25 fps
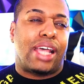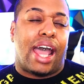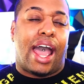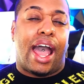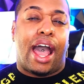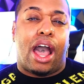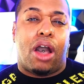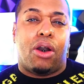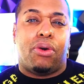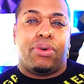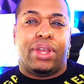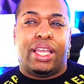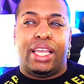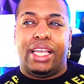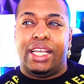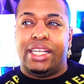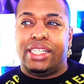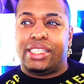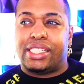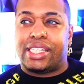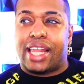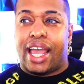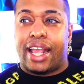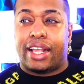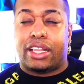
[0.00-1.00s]
how
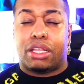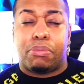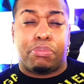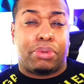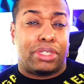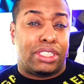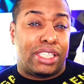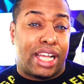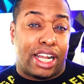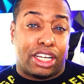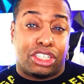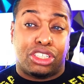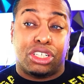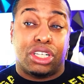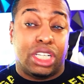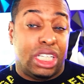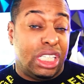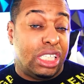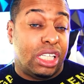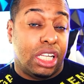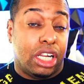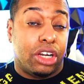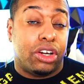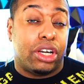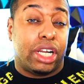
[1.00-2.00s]
he's like the protector,
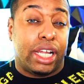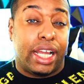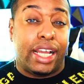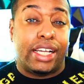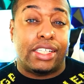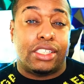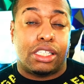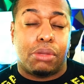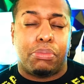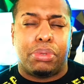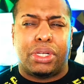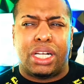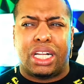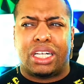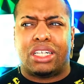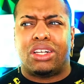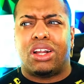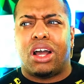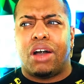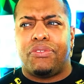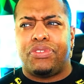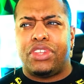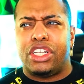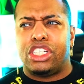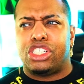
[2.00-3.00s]
he literally is the
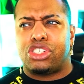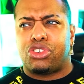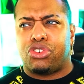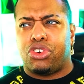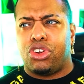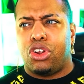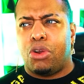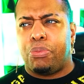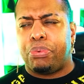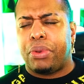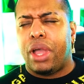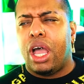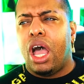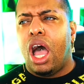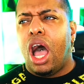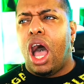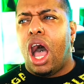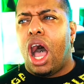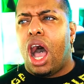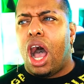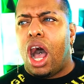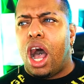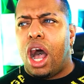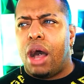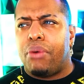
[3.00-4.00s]
protector of this group,
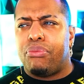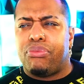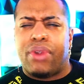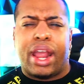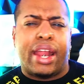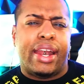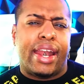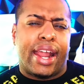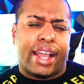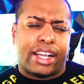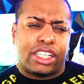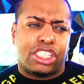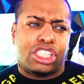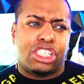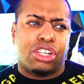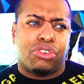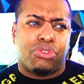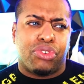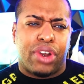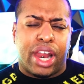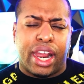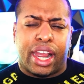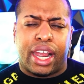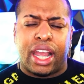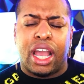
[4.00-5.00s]
right next to
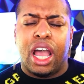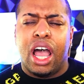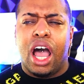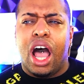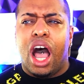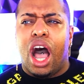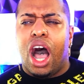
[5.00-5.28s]
Rick,